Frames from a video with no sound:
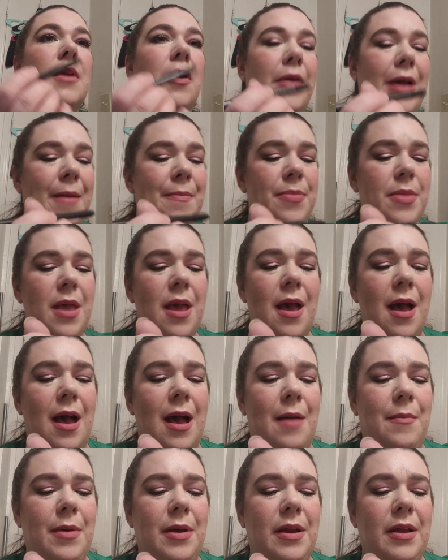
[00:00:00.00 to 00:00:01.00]
Okay,
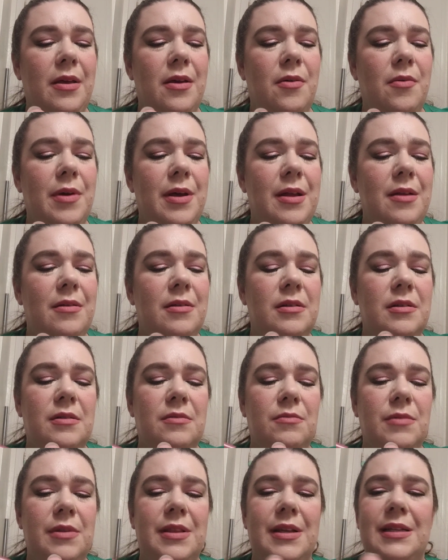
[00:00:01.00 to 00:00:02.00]
I'm gonna go in
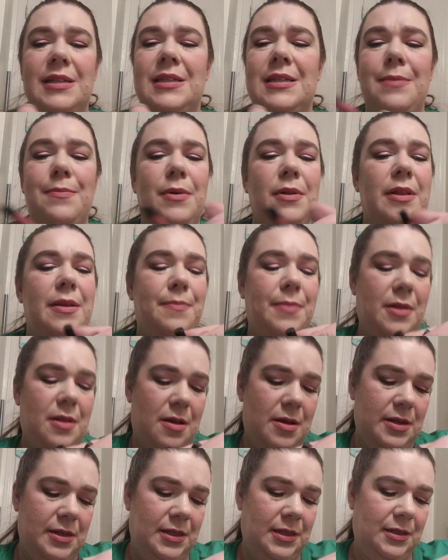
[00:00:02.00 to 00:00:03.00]
with a simple lip
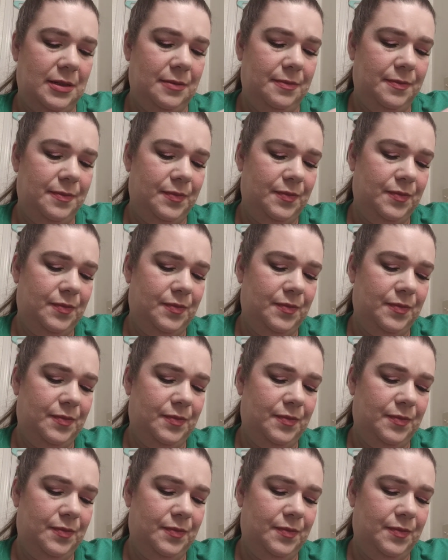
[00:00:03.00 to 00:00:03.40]
gloss.